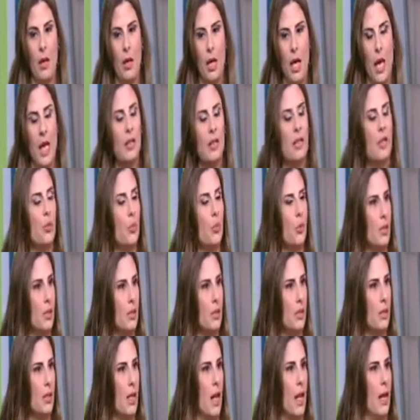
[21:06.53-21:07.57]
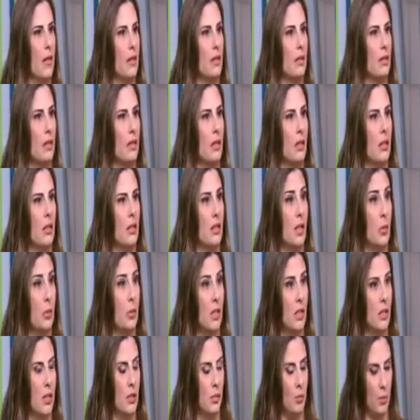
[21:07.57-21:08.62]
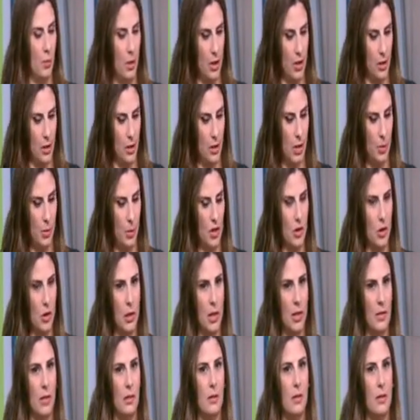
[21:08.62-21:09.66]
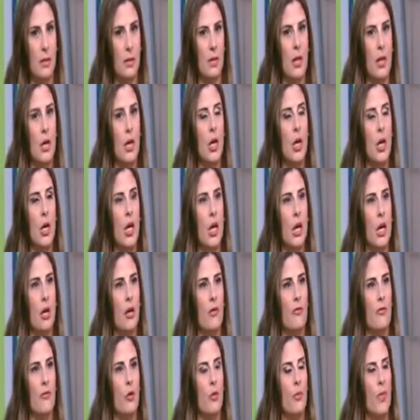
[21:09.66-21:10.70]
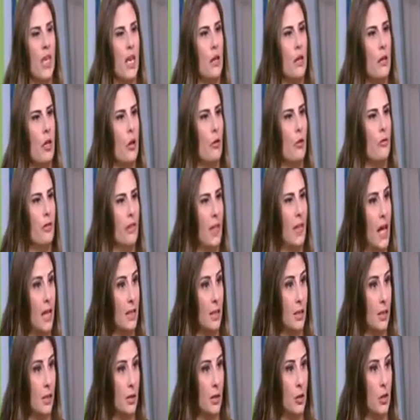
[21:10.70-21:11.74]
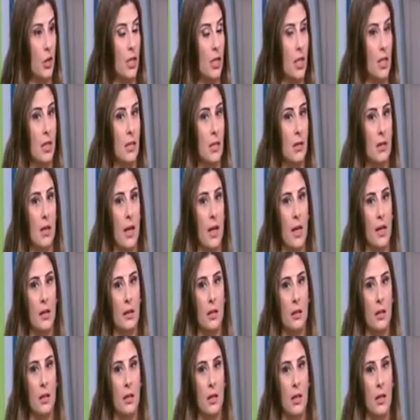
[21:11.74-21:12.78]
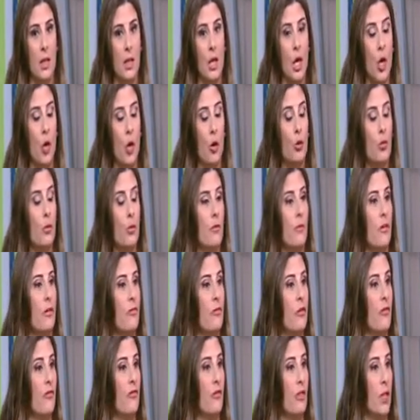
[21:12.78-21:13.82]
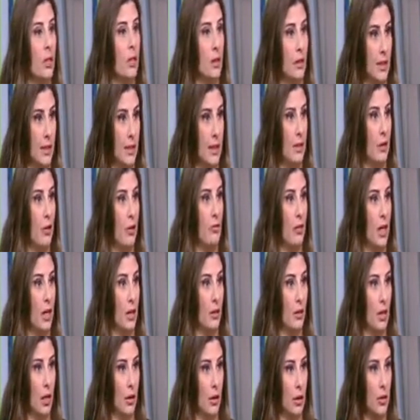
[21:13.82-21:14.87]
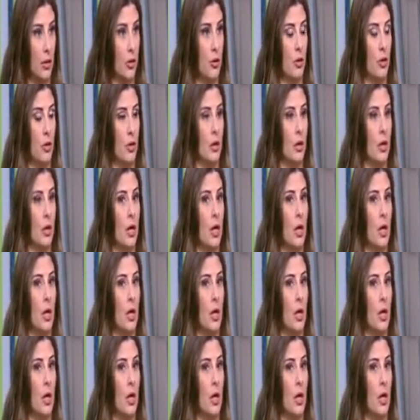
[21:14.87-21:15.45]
experts and specialists from the area of land studies and also from the Faculty of Agriculture